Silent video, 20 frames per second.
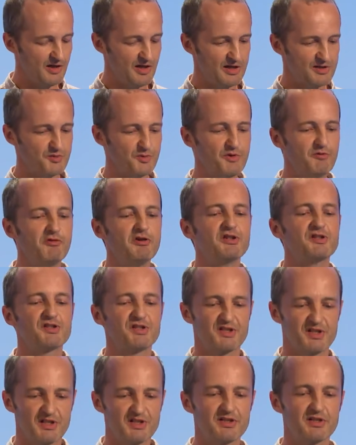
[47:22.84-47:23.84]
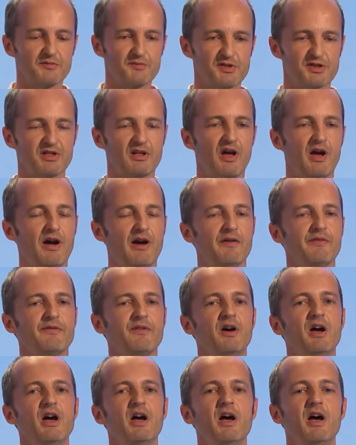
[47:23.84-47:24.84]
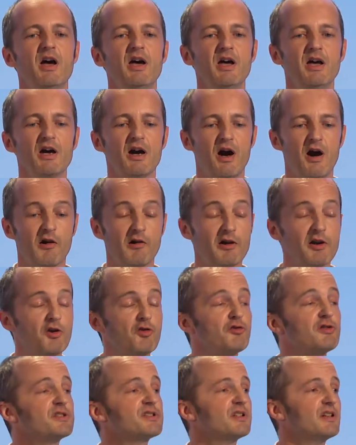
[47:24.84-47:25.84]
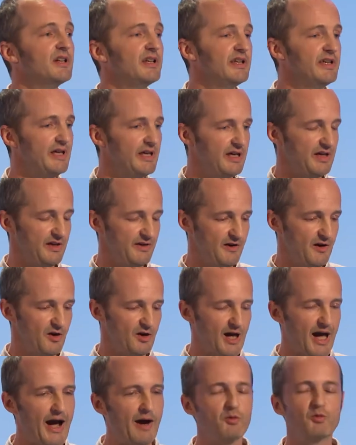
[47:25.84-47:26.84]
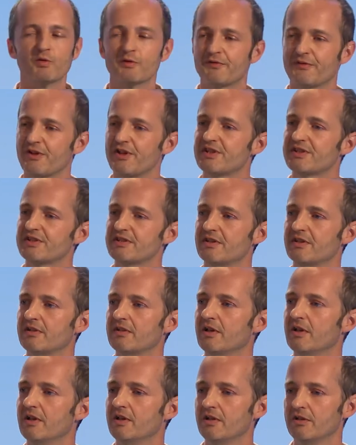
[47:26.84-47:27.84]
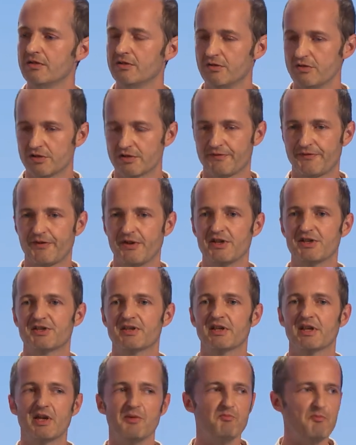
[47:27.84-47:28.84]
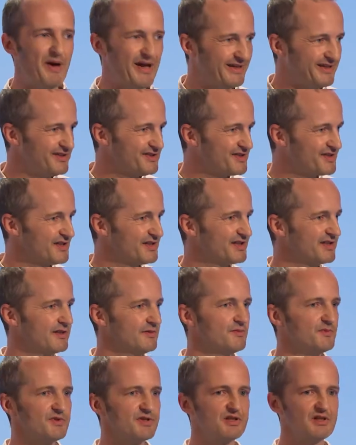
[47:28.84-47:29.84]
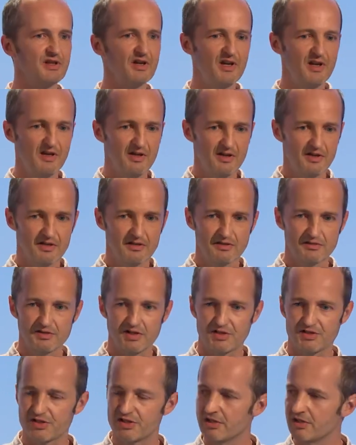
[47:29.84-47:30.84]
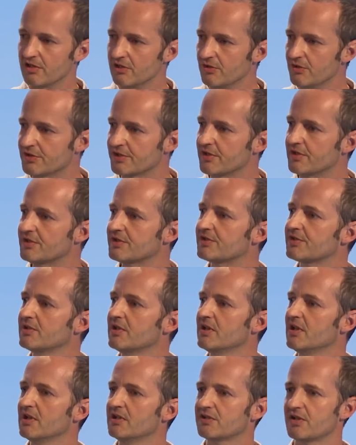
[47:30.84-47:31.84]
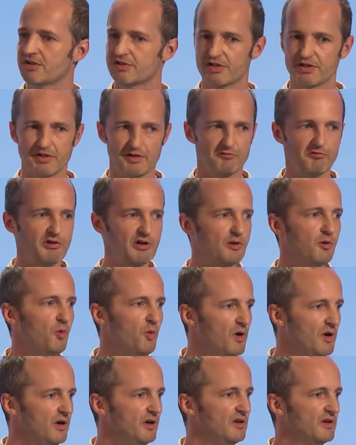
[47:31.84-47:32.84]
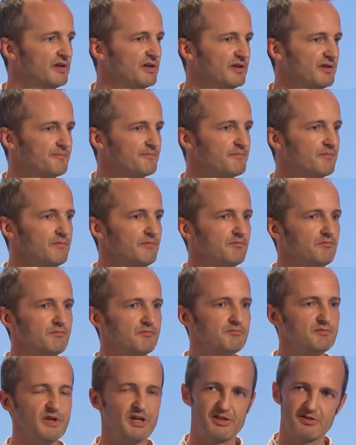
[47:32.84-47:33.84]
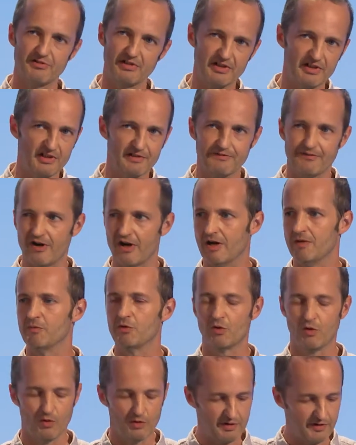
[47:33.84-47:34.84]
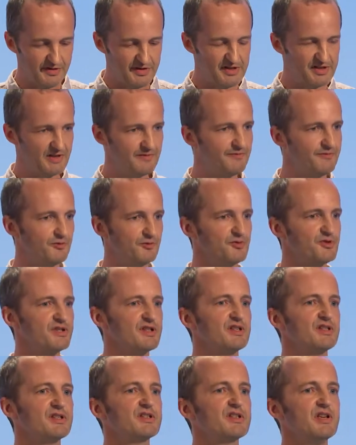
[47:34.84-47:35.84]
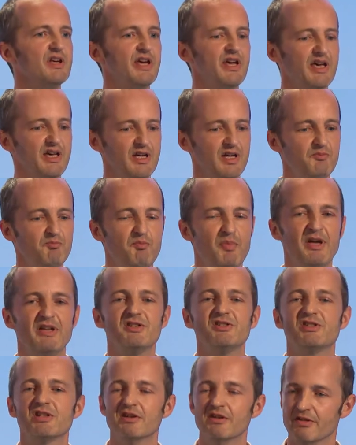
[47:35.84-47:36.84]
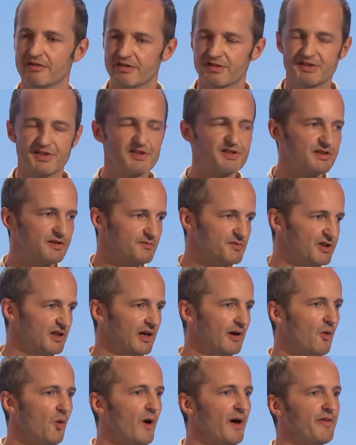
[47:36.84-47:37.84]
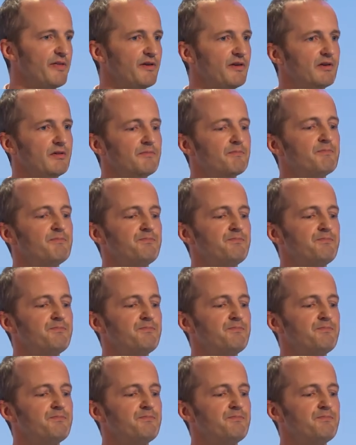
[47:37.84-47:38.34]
as we reach systems that have, are increasingly outward facing, user facing, embedded systems, touching users, touching the real world, measuring the environment, all of these influences impinging on the systems like weather,